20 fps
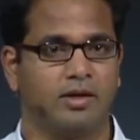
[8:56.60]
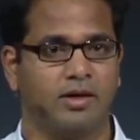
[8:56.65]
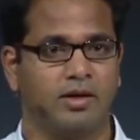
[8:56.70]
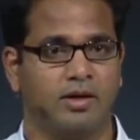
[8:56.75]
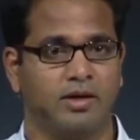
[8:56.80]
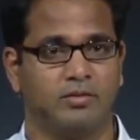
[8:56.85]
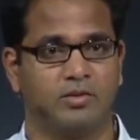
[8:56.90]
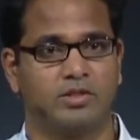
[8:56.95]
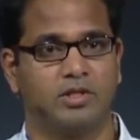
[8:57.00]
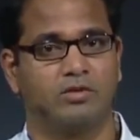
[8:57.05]

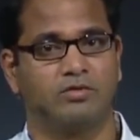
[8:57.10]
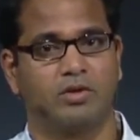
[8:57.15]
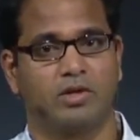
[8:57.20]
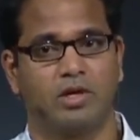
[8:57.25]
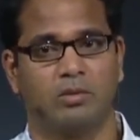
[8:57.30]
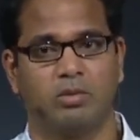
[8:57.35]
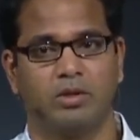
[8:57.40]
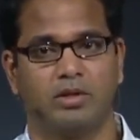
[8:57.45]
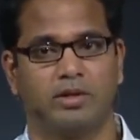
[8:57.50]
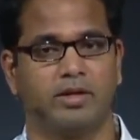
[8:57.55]
I was there for a
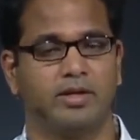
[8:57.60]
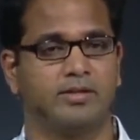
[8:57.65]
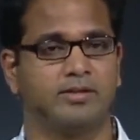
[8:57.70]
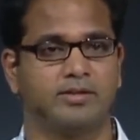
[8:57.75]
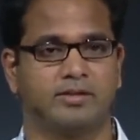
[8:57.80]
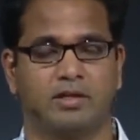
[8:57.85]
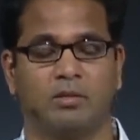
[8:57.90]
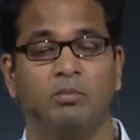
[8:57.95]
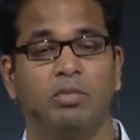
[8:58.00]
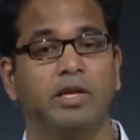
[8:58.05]
couple of
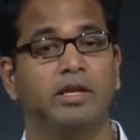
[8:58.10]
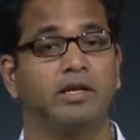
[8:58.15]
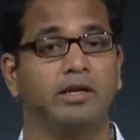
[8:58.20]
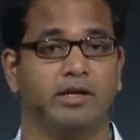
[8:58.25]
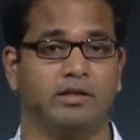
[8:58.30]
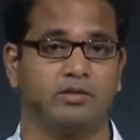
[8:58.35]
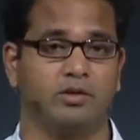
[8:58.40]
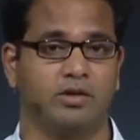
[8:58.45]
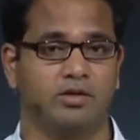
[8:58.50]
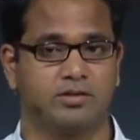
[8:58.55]
days,
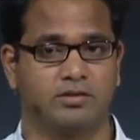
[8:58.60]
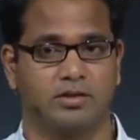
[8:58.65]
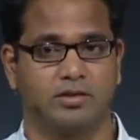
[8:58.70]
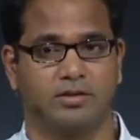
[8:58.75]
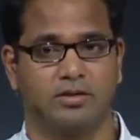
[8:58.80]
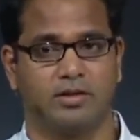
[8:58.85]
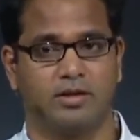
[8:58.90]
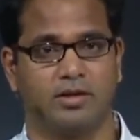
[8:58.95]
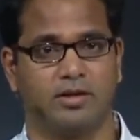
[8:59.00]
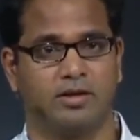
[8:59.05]
completely exhausted.